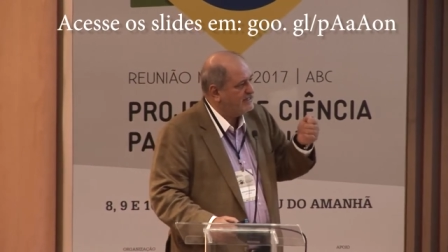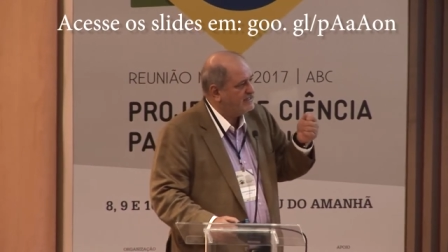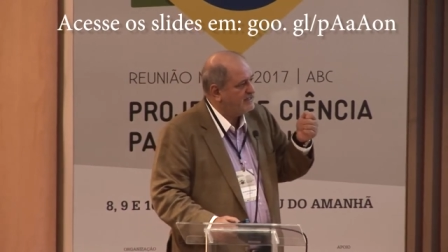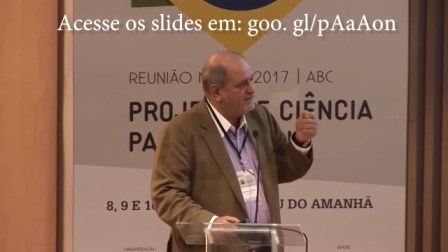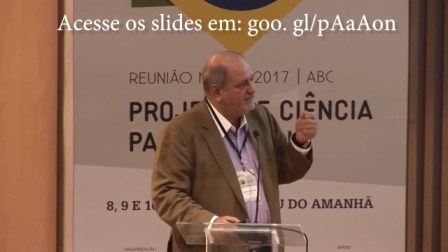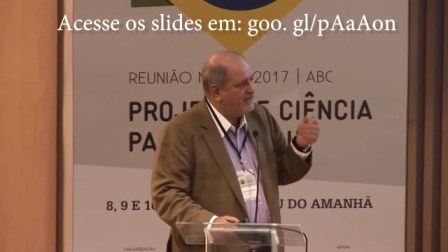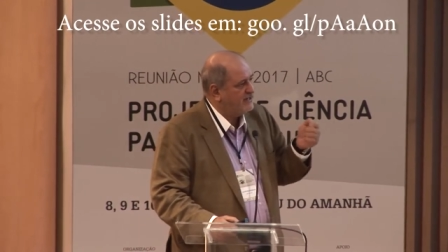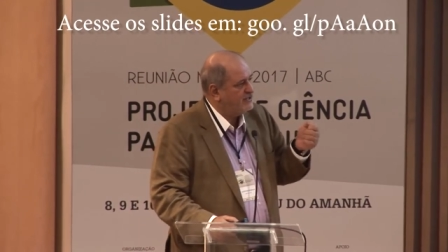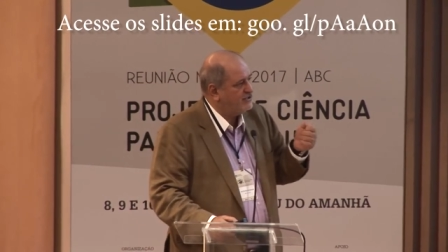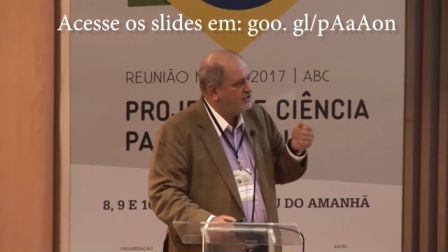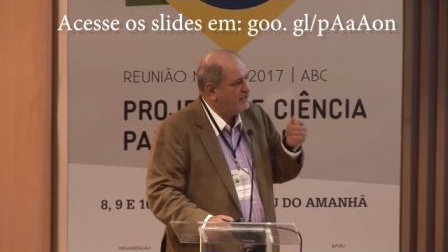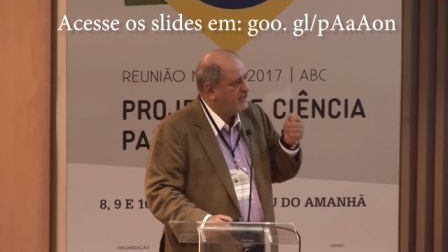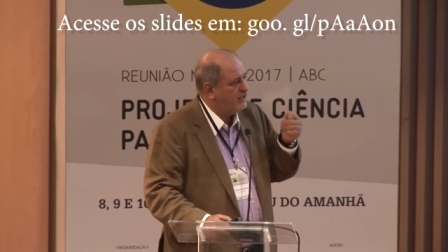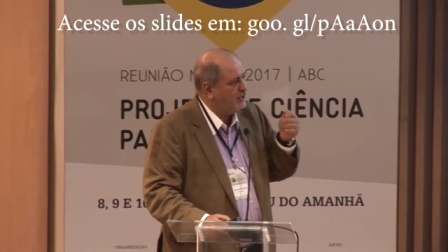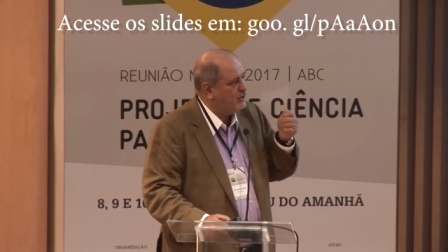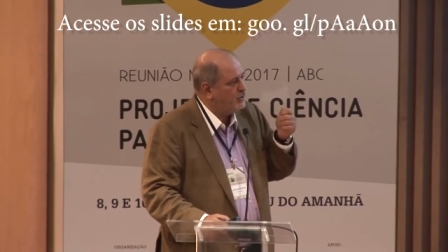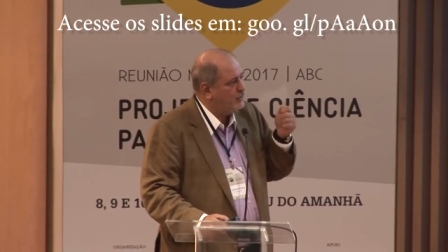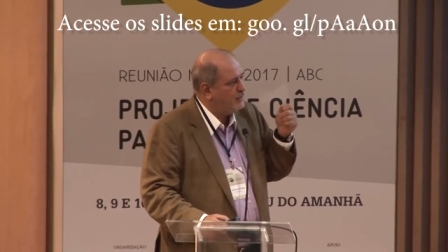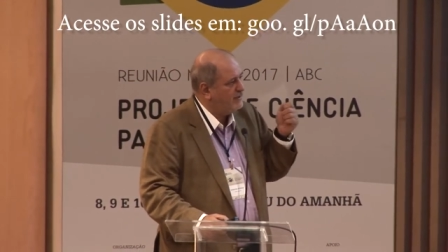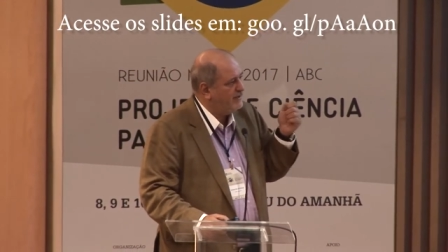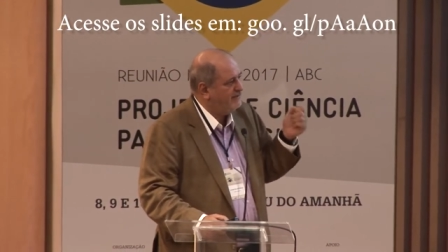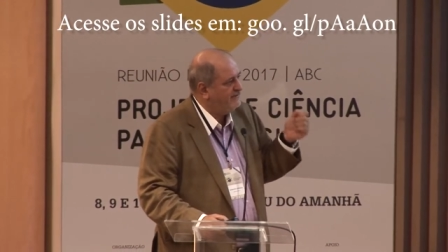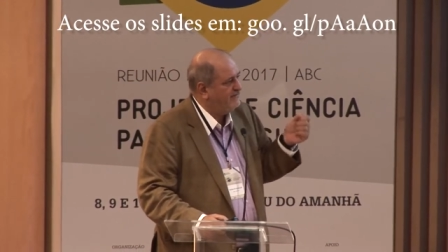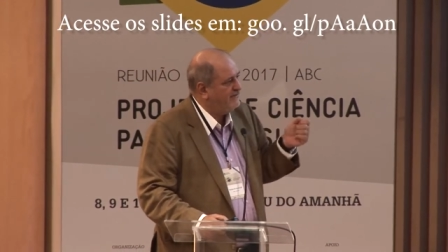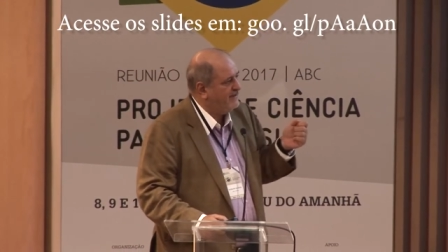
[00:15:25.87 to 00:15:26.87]
as I mentioned, are
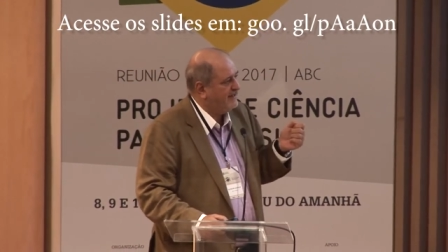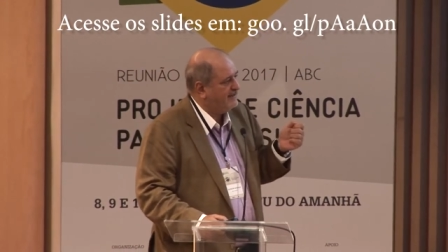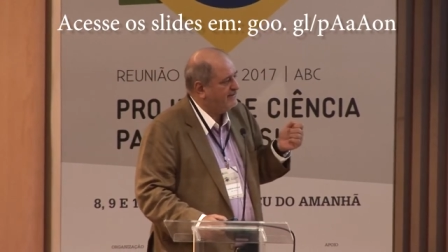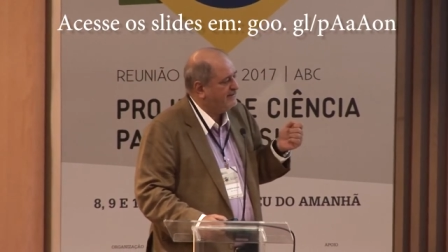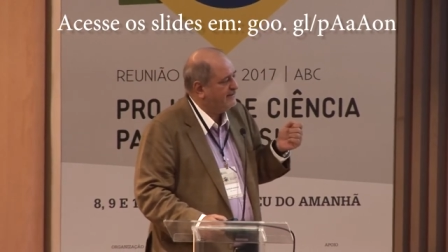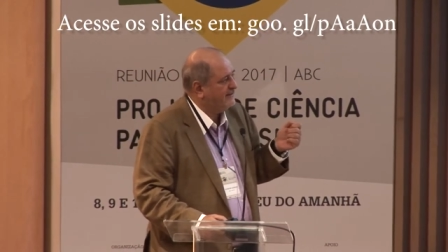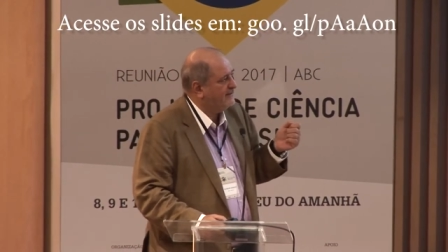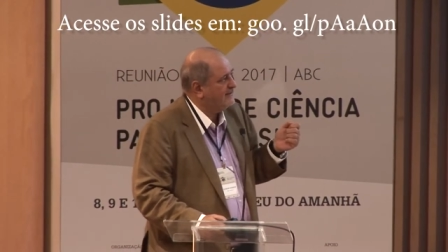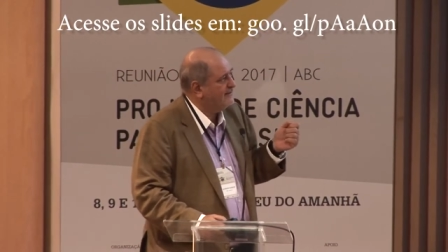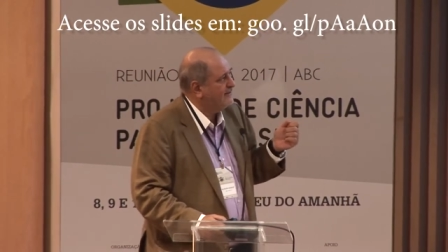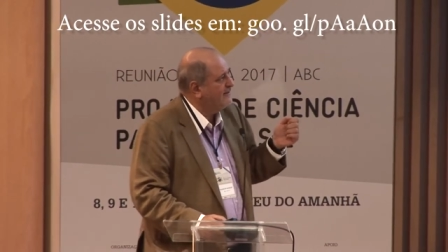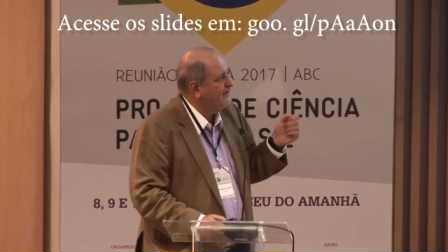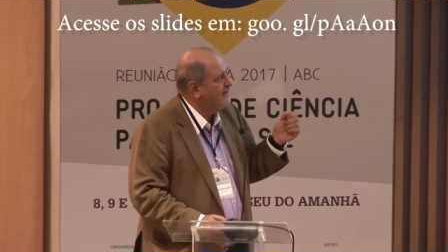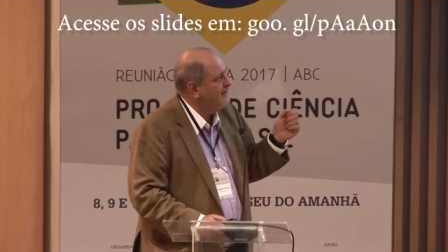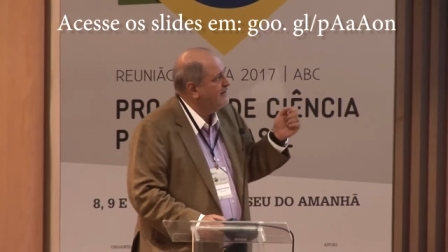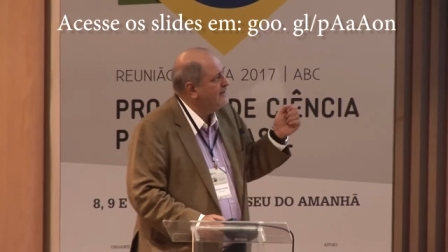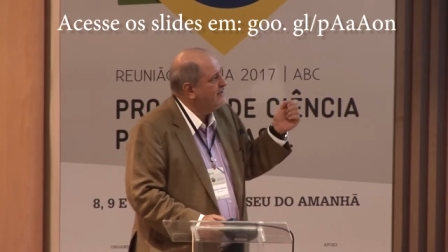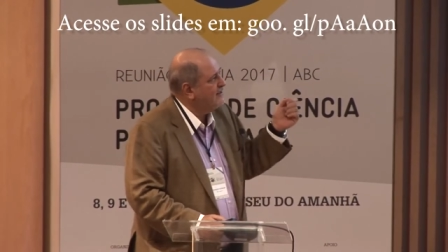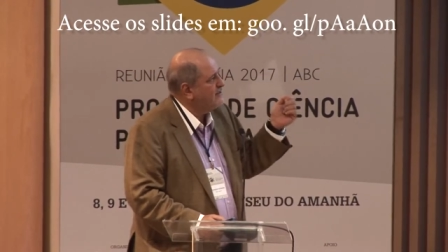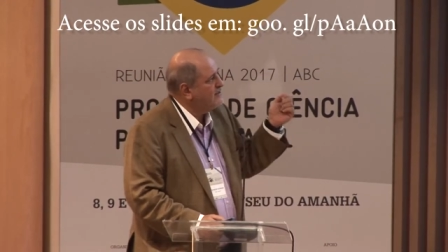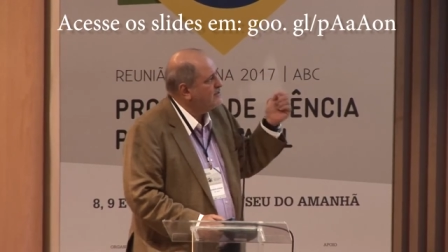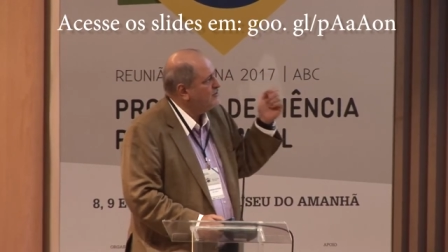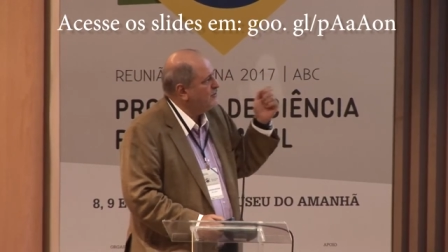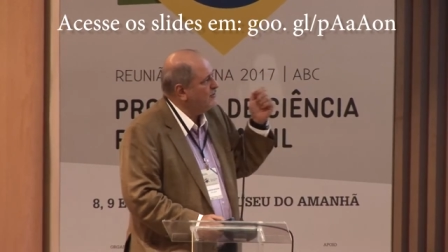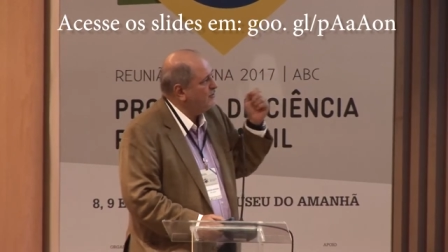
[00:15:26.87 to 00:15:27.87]
co-infected.
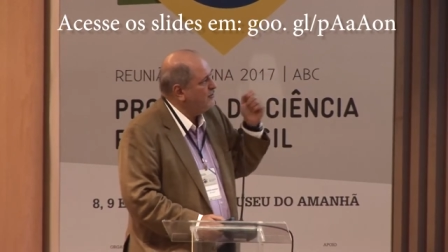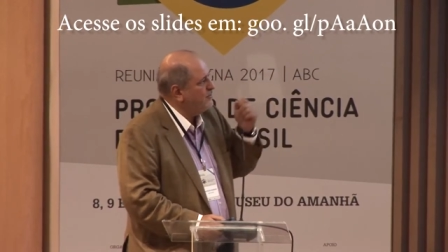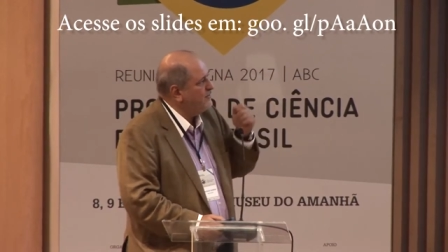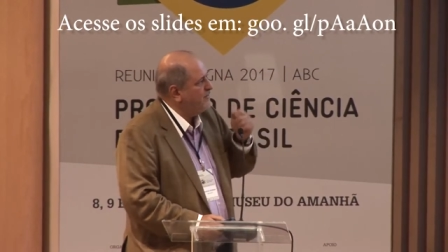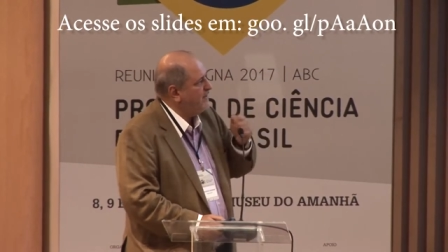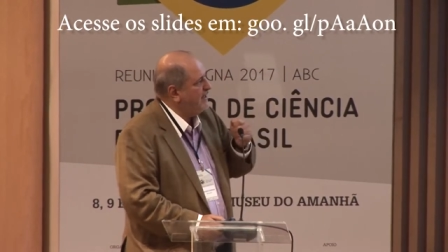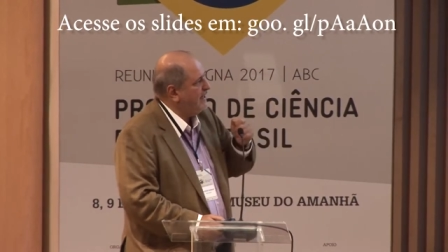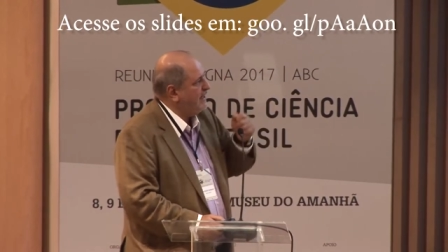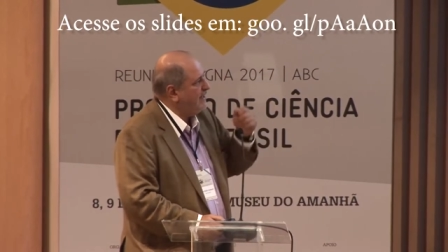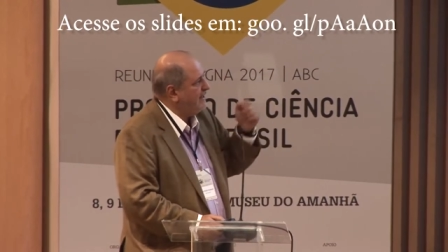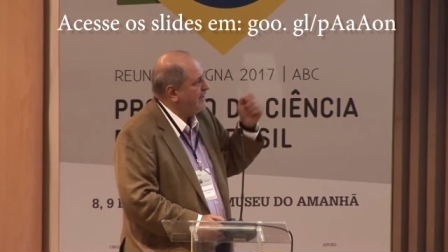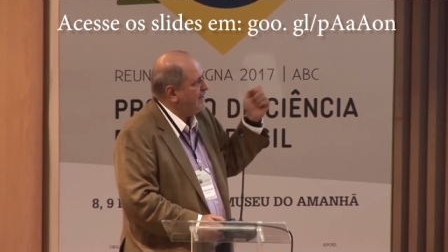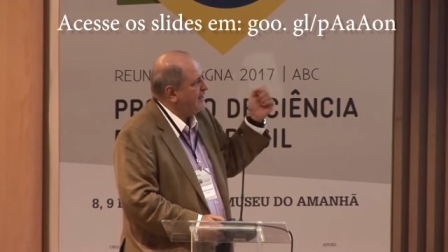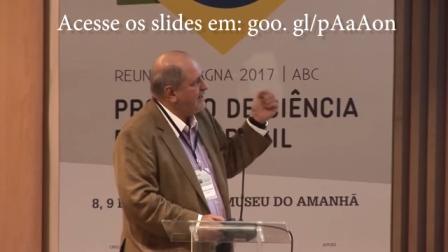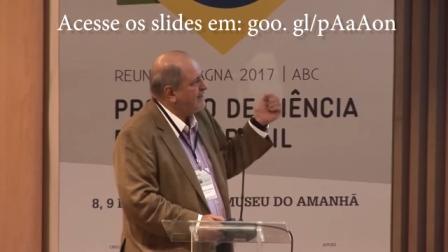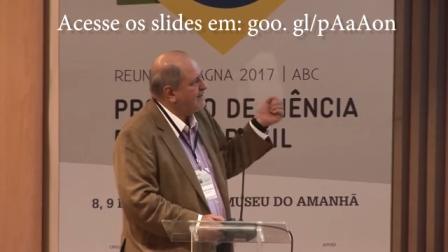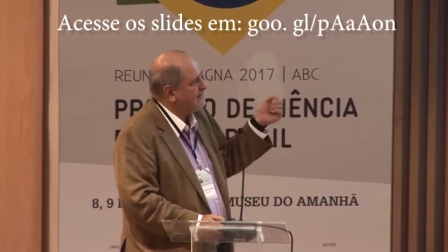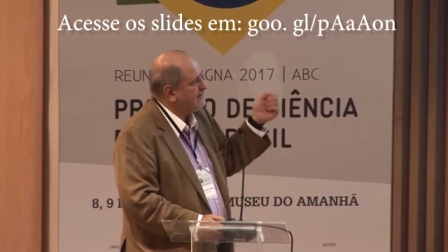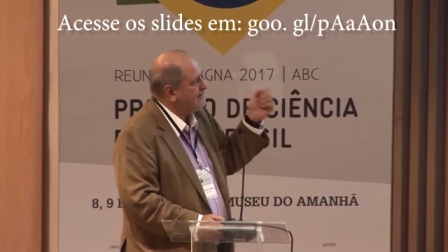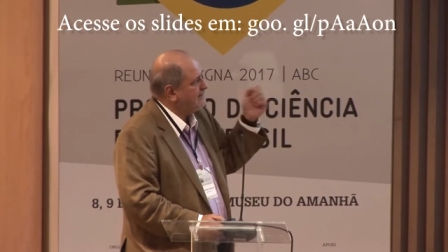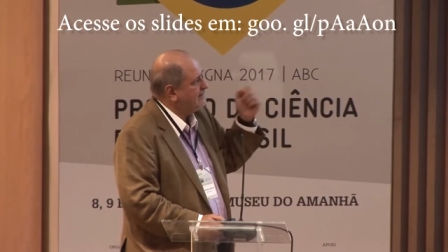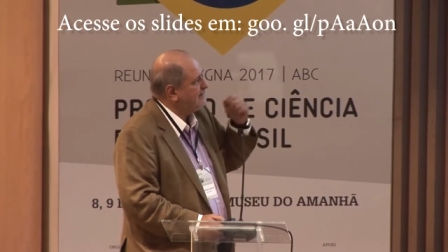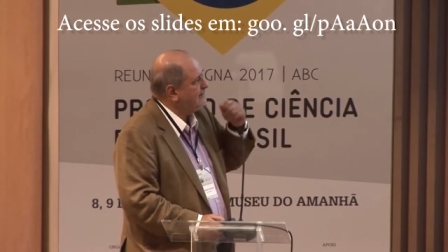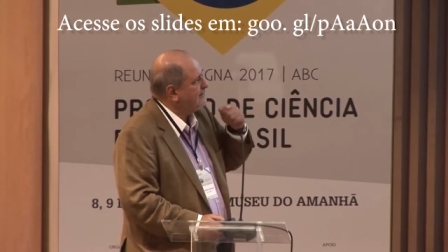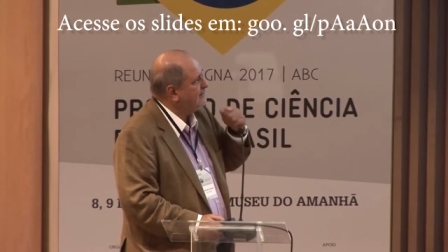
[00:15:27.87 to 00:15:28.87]
So you may get